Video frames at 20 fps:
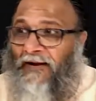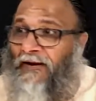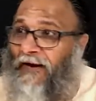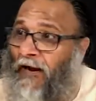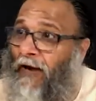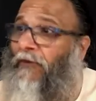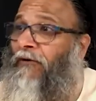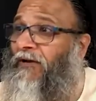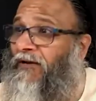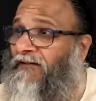And
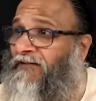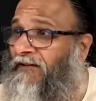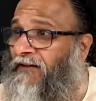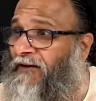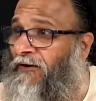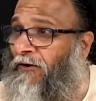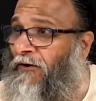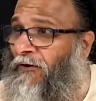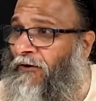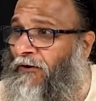how does
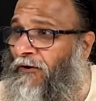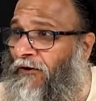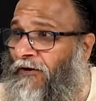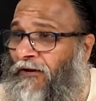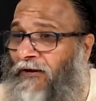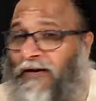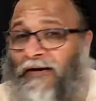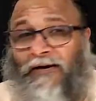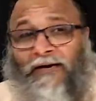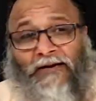he know?
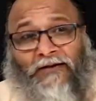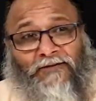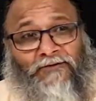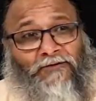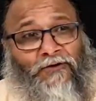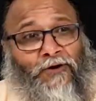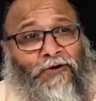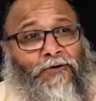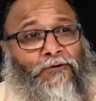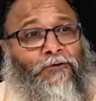He
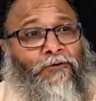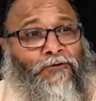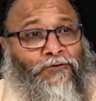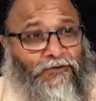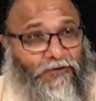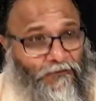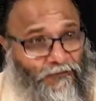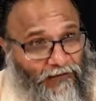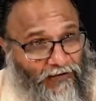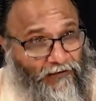does not
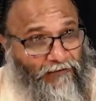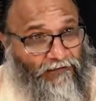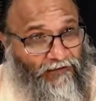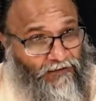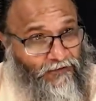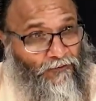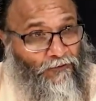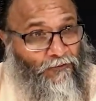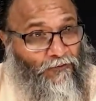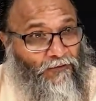know the way
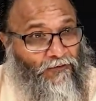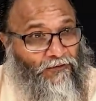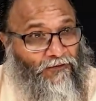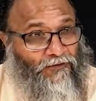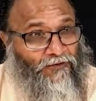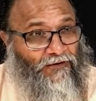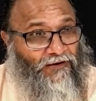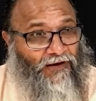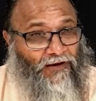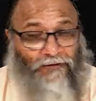we know
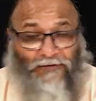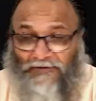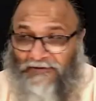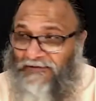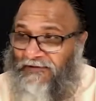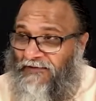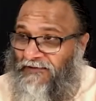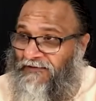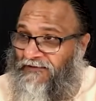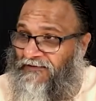
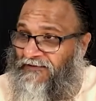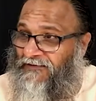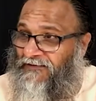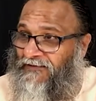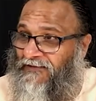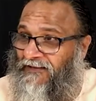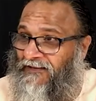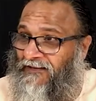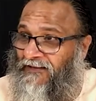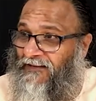ourselves.
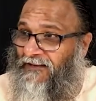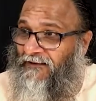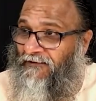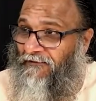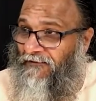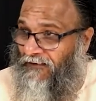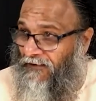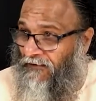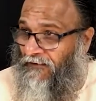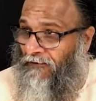
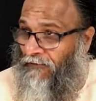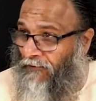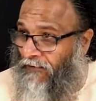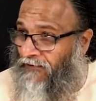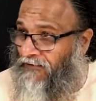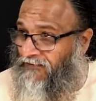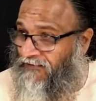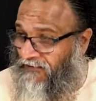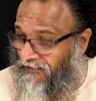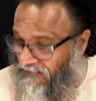We are know
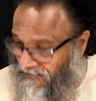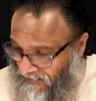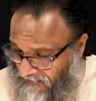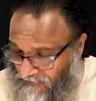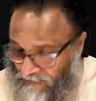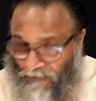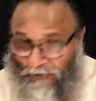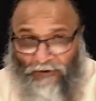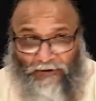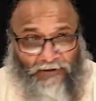ourselves
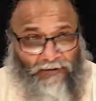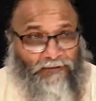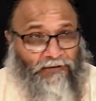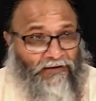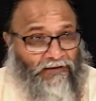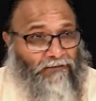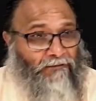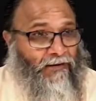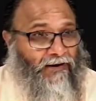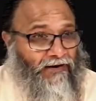as body,
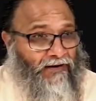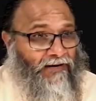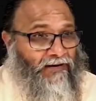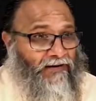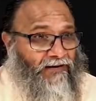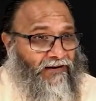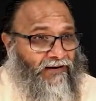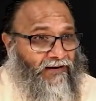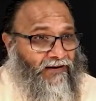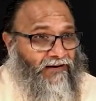breath, mind,
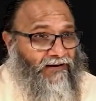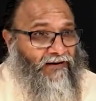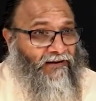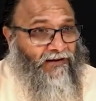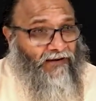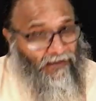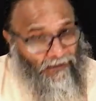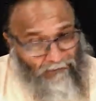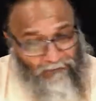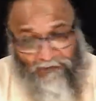intellect,
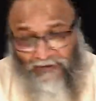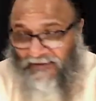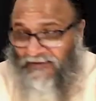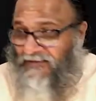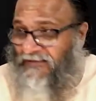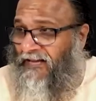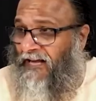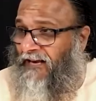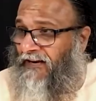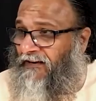a
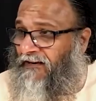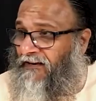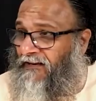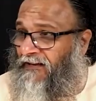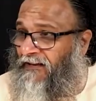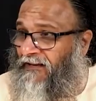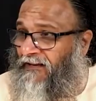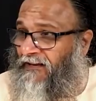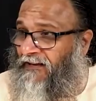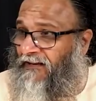
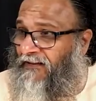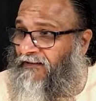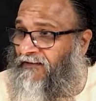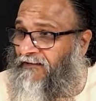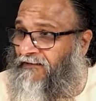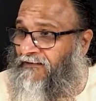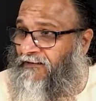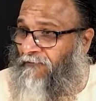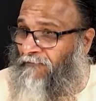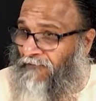personality,
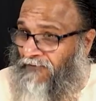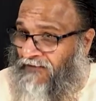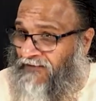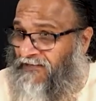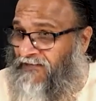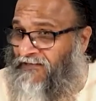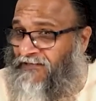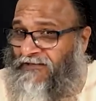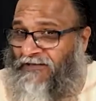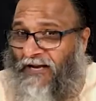
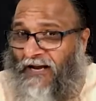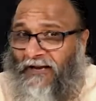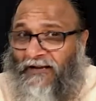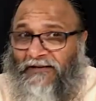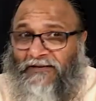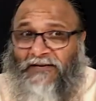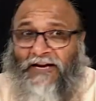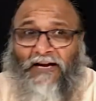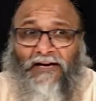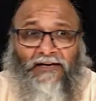someone's chi
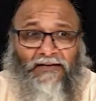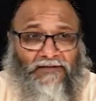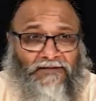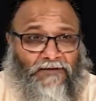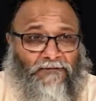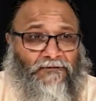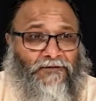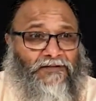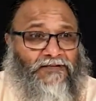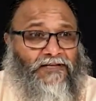child,
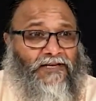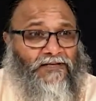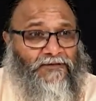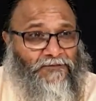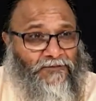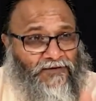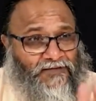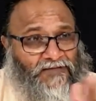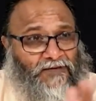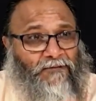someone's
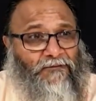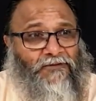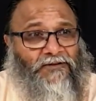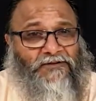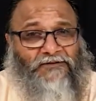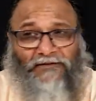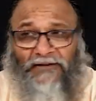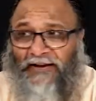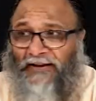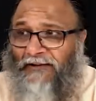husband,
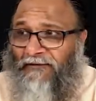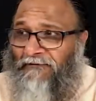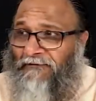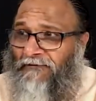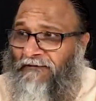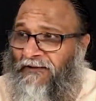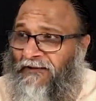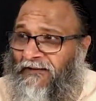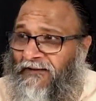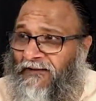someone's
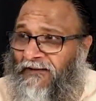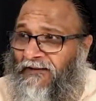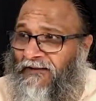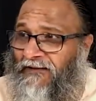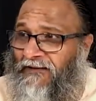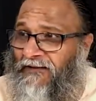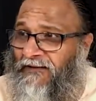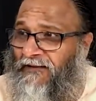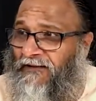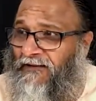wife,
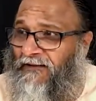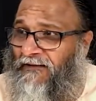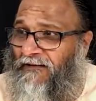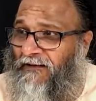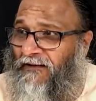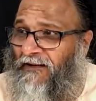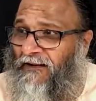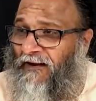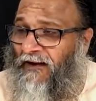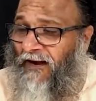
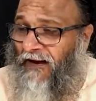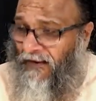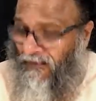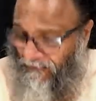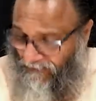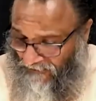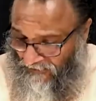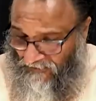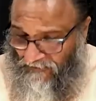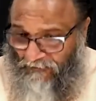I
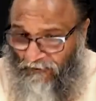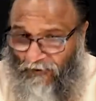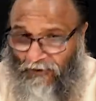am this